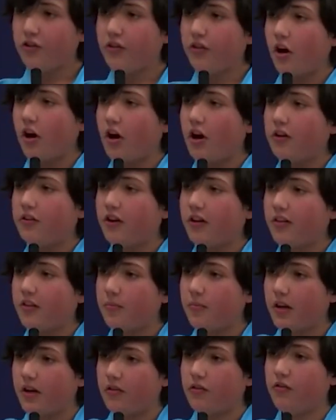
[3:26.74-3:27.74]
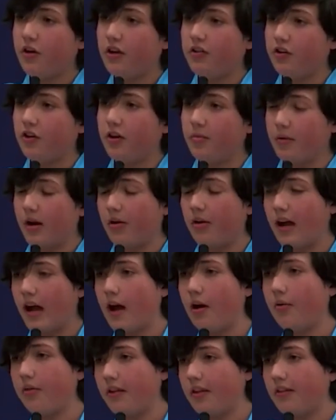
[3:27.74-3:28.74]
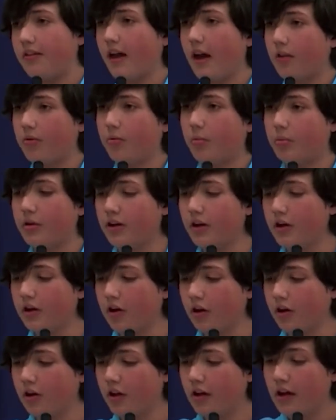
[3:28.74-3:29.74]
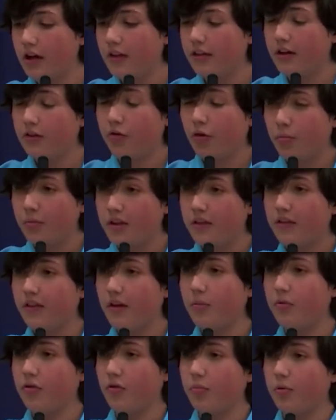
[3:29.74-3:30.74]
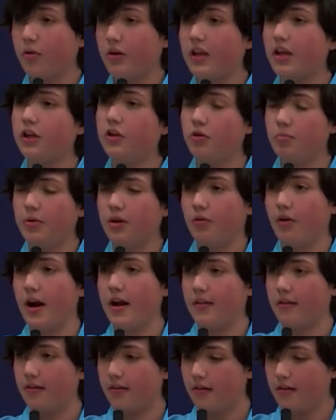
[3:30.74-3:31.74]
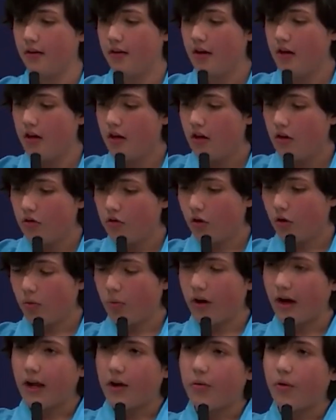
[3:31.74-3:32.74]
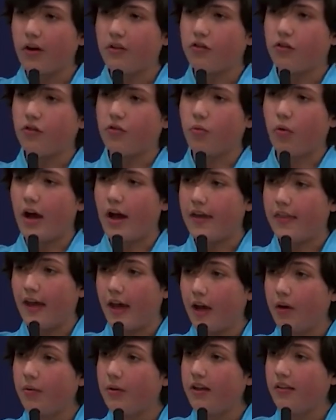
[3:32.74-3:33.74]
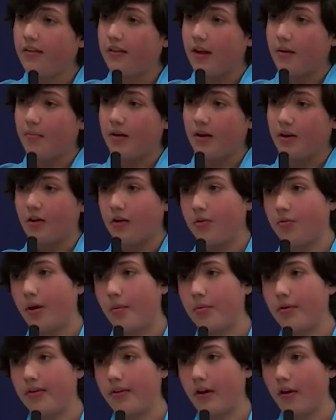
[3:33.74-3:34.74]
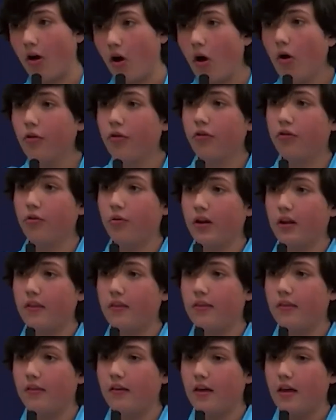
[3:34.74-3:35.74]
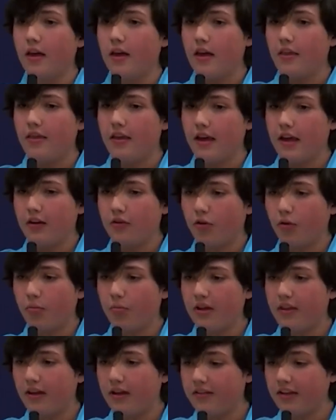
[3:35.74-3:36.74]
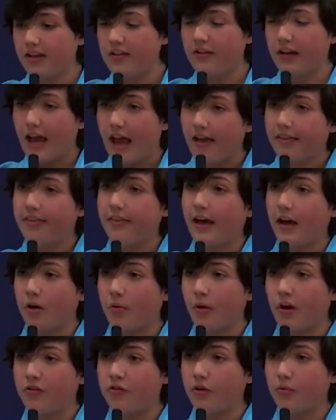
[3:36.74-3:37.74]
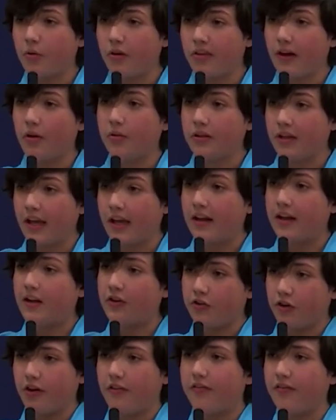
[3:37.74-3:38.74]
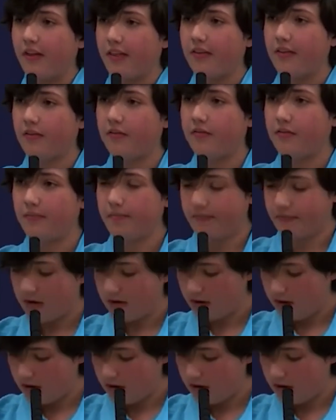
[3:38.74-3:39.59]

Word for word: questioned the RHS administration about how these signs were political, they told me that they were supporting human rights. So when I questioned why the equity statement couldn't represent all students, they told me that to even ask that question was outlandish and offensive.